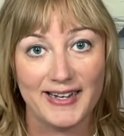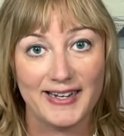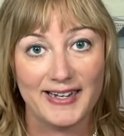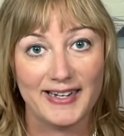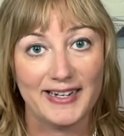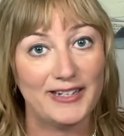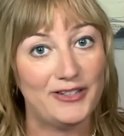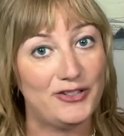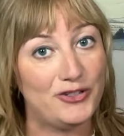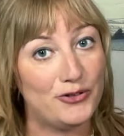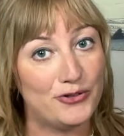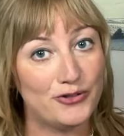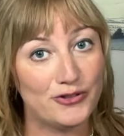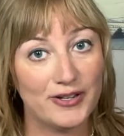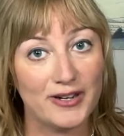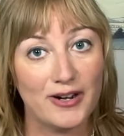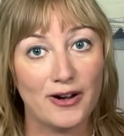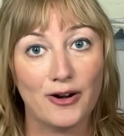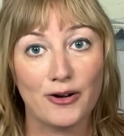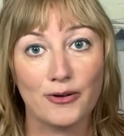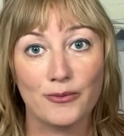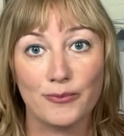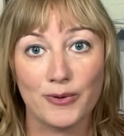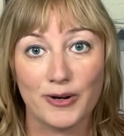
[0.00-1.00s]
It's usually
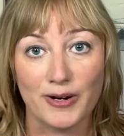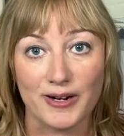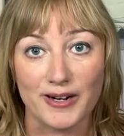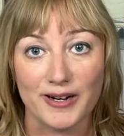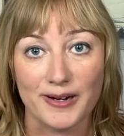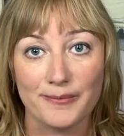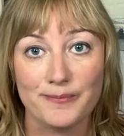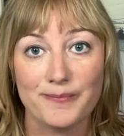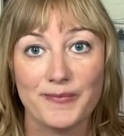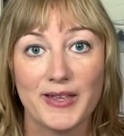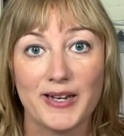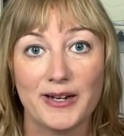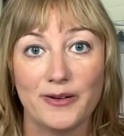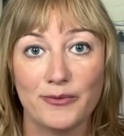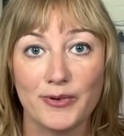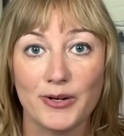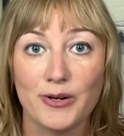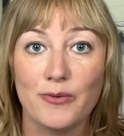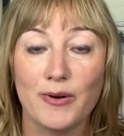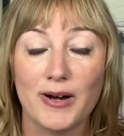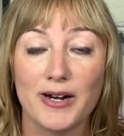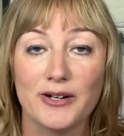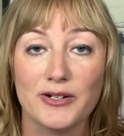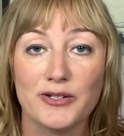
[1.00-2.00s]
hard work, and it
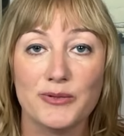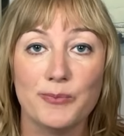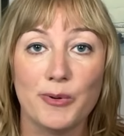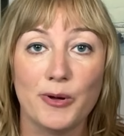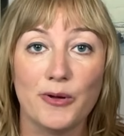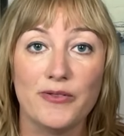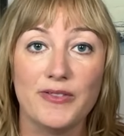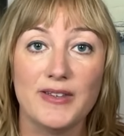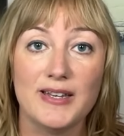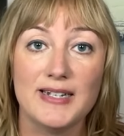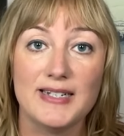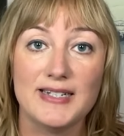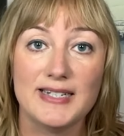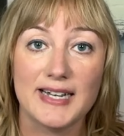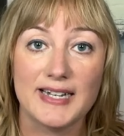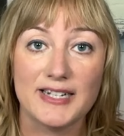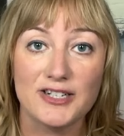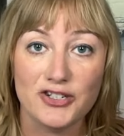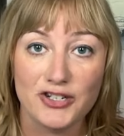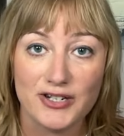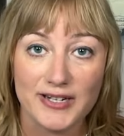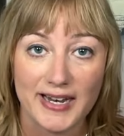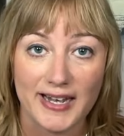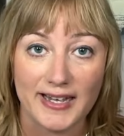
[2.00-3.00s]
requires both
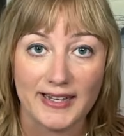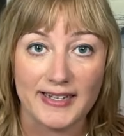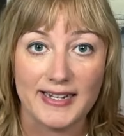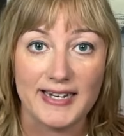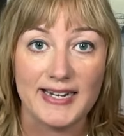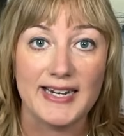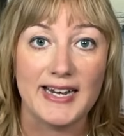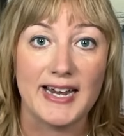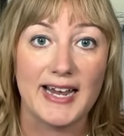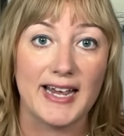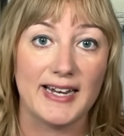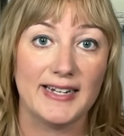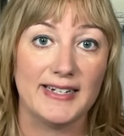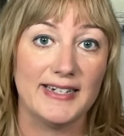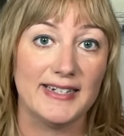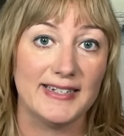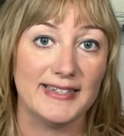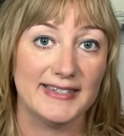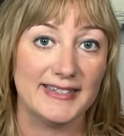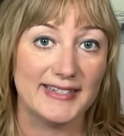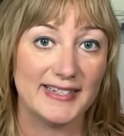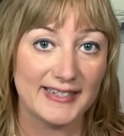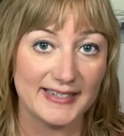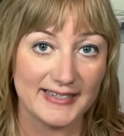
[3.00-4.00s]
intentionality and
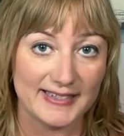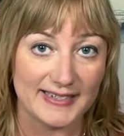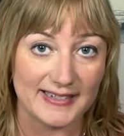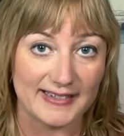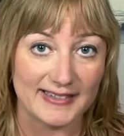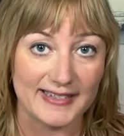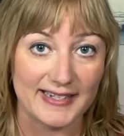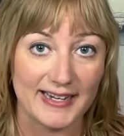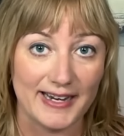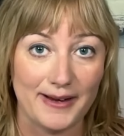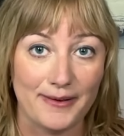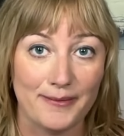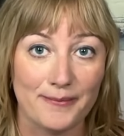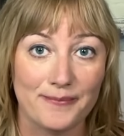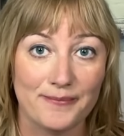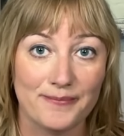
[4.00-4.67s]
consistency.